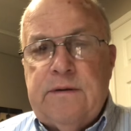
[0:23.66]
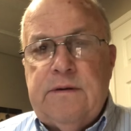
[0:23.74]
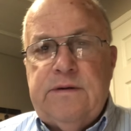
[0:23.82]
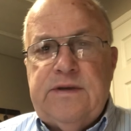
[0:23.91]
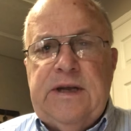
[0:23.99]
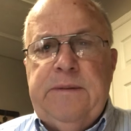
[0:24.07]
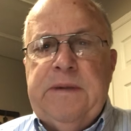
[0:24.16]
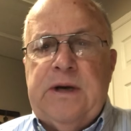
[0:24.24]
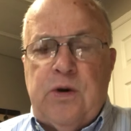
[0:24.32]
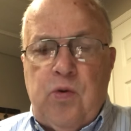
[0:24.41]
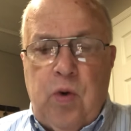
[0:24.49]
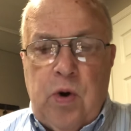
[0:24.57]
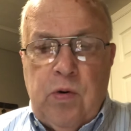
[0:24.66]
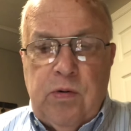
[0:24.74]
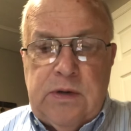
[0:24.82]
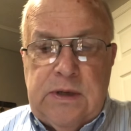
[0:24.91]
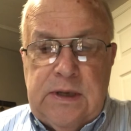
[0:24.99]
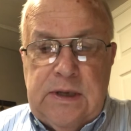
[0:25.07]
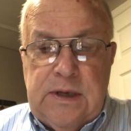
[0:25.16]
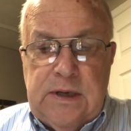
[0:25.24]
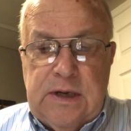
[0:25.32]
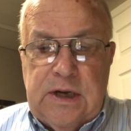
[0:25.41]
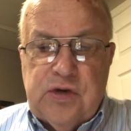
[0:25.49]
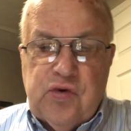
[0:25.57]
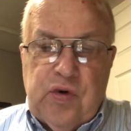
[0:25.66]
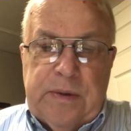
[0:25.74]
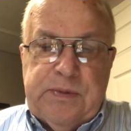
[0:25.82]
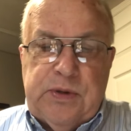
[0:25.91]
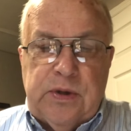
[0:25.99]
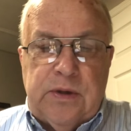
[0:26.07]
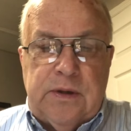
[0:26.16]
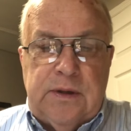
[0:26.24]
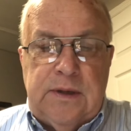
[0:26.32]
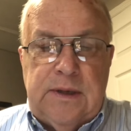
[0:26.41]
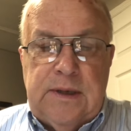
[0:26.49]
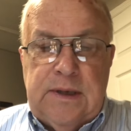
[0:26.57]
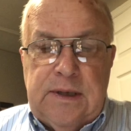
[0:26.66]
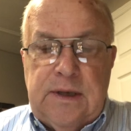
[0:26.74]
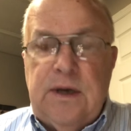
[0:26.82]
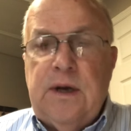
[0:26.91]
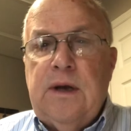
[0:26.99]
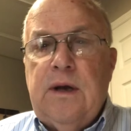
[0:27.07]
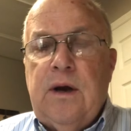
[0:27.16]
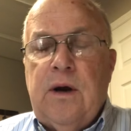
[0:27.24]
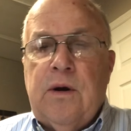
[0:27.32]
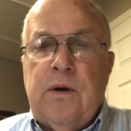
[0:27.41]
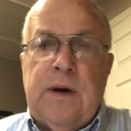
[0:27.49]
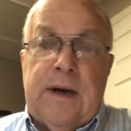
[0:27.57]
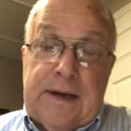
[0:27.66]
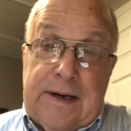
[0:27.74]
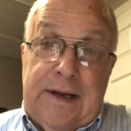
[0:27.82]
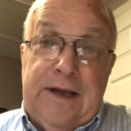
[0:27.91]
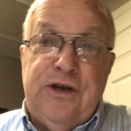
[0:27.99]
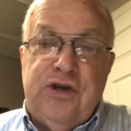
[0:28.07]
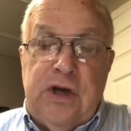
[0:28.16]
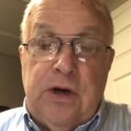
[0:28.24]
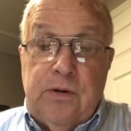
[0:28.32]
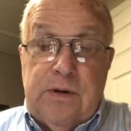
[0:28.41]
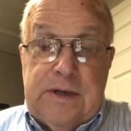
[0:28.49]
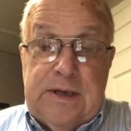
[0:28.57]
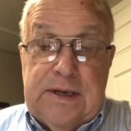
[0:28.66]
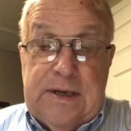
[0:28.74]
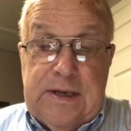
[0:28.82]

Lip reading: send me a quote, a scripture, or a clean joke,